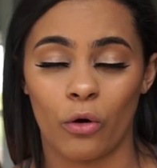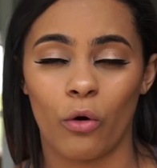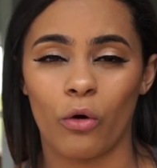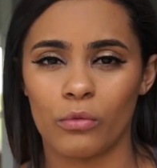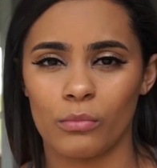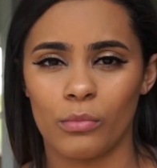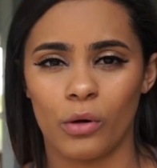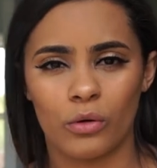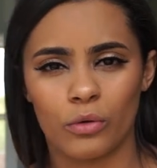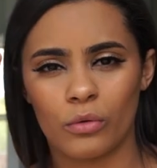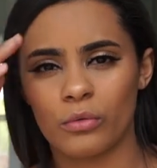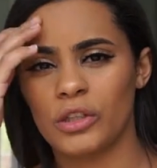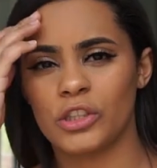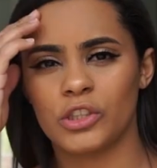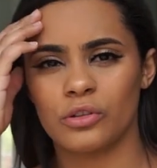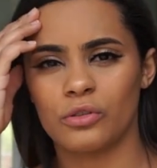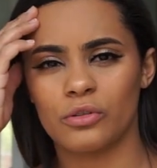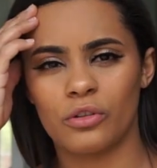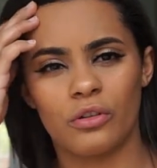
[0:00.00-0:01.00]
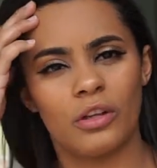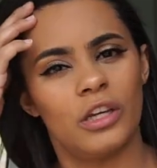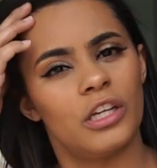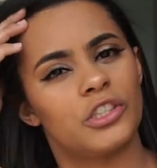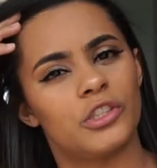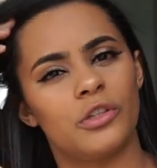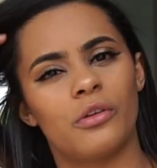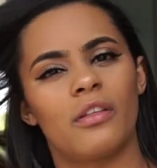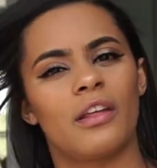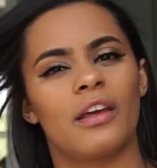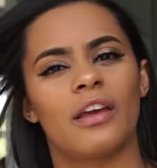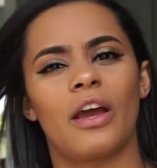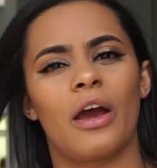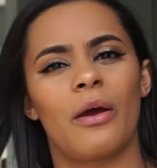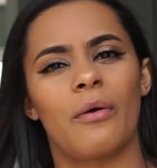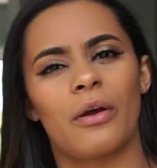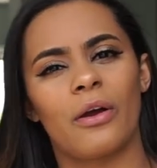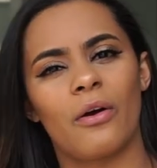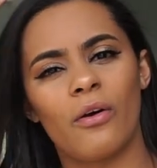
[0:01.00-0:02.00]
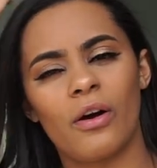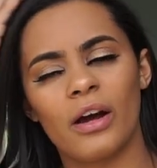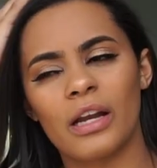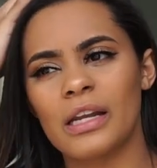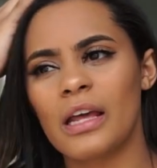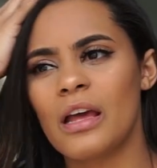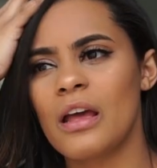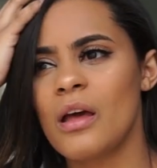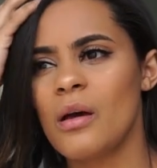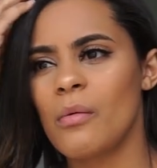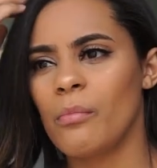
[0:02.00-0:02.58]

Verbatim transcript: hormonal issue issue thing going on.